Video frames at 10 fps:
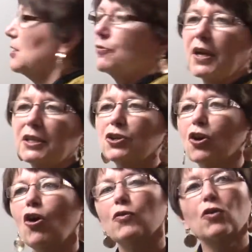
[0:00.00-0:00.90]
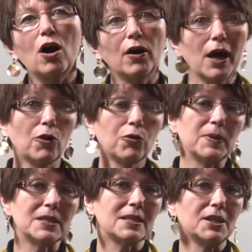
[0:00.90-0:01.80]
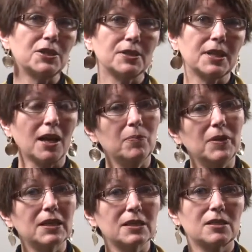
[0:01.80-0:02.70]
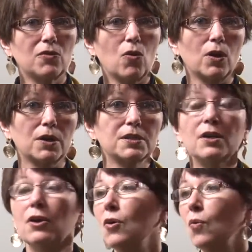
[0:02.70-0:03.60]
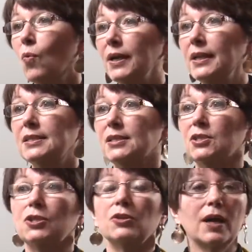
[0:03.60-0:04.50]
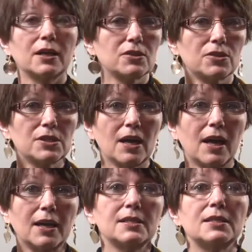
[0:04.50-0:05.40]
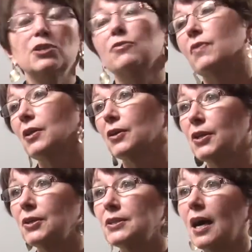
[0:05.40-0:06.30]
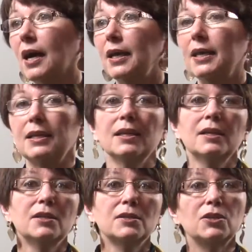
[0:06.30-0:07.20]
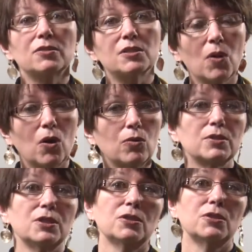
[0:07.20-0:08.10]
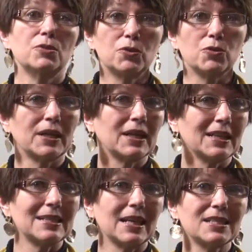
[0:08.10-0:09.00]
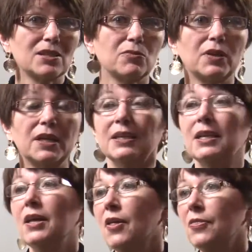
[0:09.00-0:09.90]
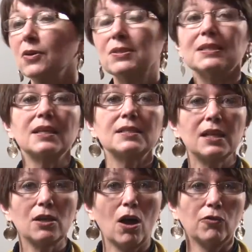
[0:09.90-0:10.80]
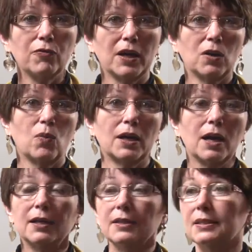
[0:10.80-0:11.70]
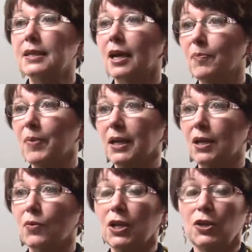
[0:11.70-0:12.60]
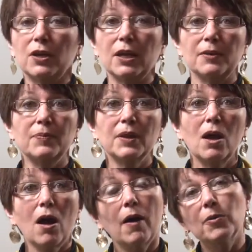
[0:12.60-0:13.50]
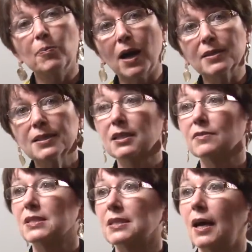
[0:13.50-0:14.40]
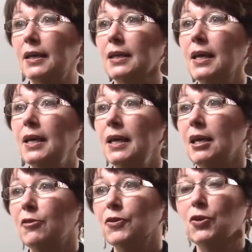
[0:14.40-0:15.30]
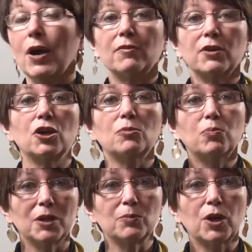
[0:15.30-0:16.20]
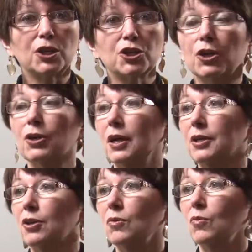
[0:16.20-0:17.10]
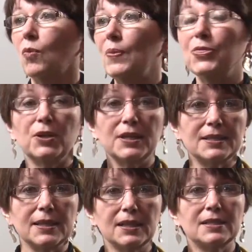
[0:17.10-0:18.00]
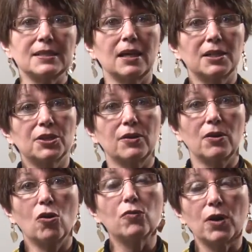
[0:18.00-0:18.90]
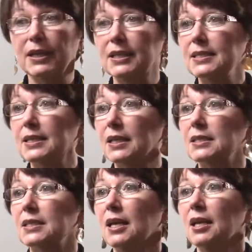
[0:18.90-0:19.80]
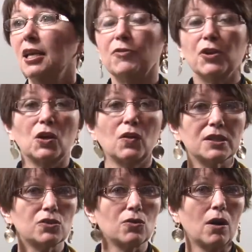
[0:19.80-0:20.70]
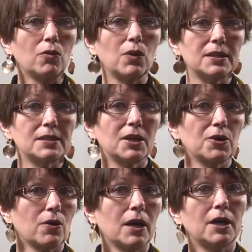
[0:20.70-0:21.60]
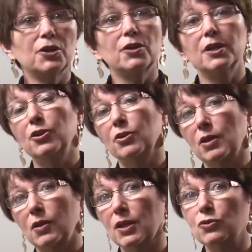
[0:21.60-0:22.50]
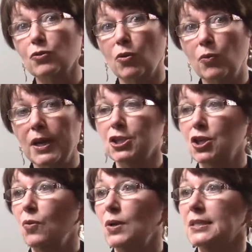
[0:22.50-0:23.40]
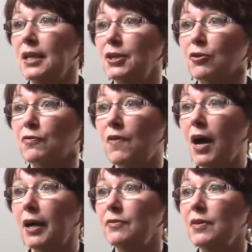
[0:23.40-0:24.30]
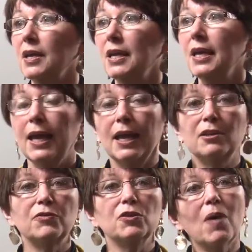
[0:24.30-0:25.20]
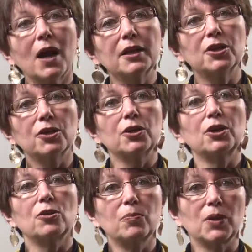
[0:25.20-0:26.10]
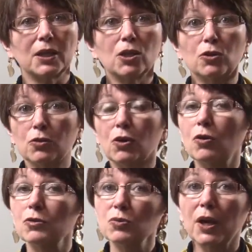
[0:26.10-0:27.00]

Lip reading: affect your overall health besides your diabetes, of course. One is, do you exercise? Do you follow your diet? Do you smoke? Do you drink excessively? Those things can all affect what kind of diabetic rate you get. On the positive side, if you have a good blood pressure under 136 over 86, if your cholesterol runs under 100 and your cholesterol ratio is under 5, and if you monitor your blood glucose